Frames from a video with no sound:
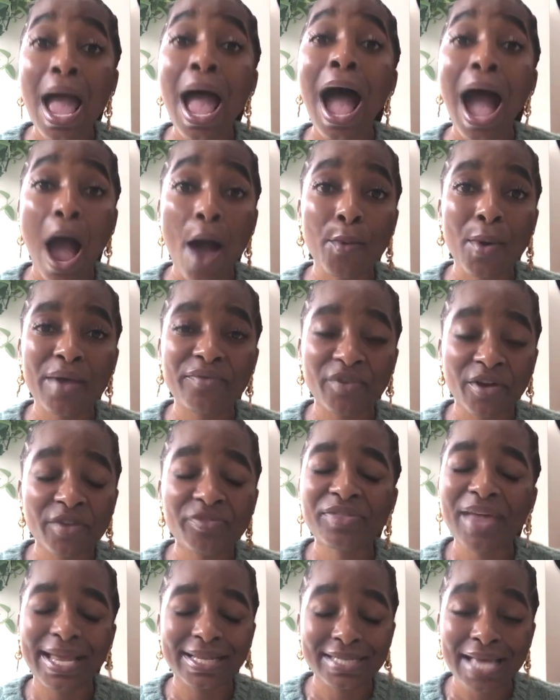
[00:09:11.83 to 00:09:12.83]
However,
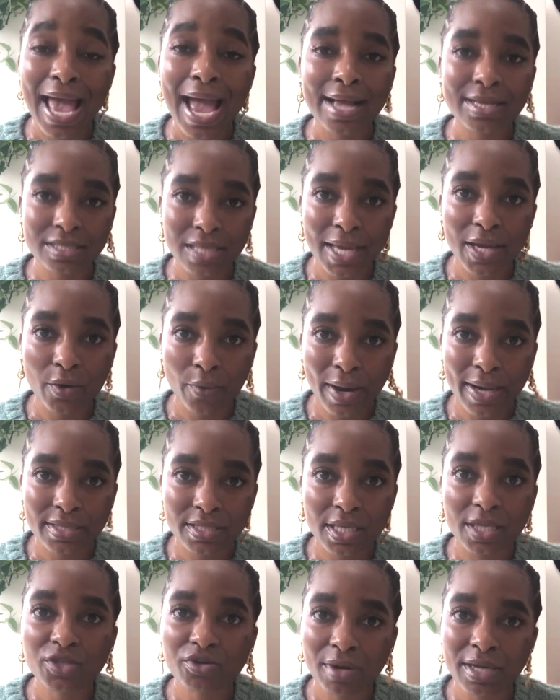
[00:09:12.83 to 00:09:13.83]
they tax like
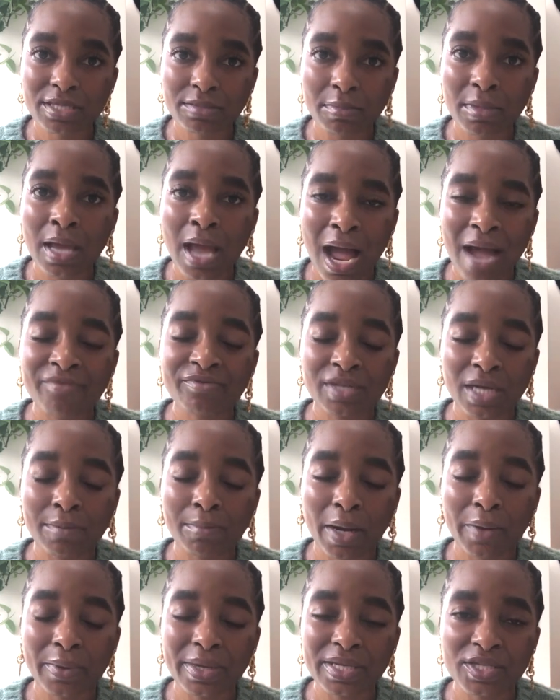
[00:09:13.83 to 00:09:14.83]
crazy. Trust me, I've done
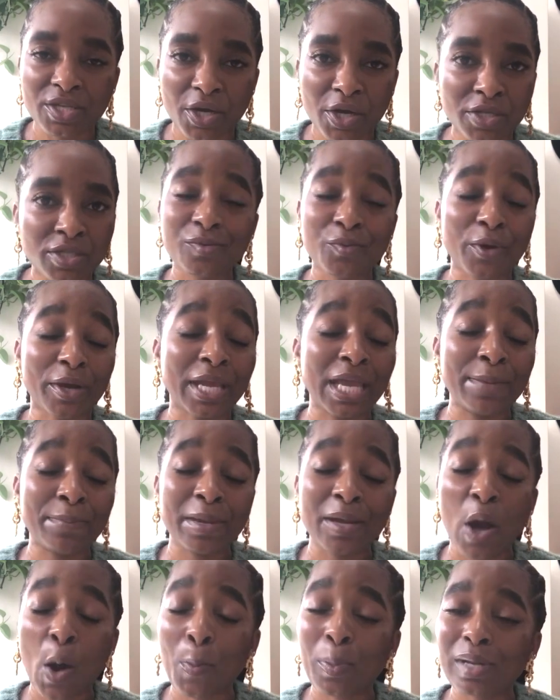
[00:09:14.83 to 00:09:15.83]
my research. We're
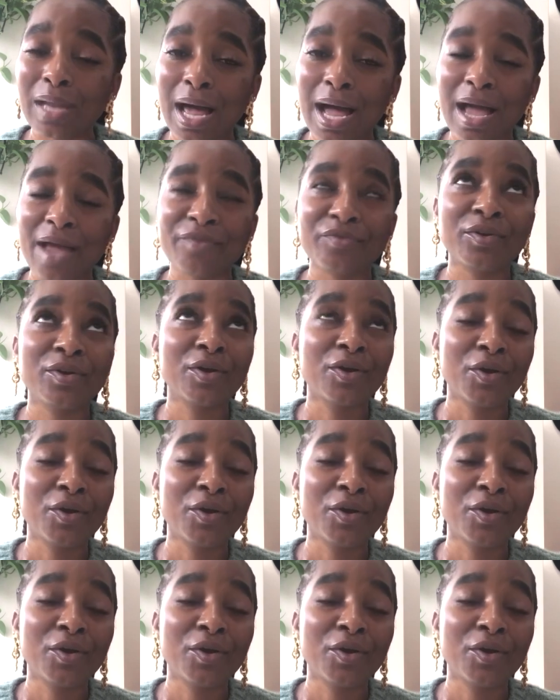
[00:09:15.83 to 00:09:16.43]
keeping hope alive.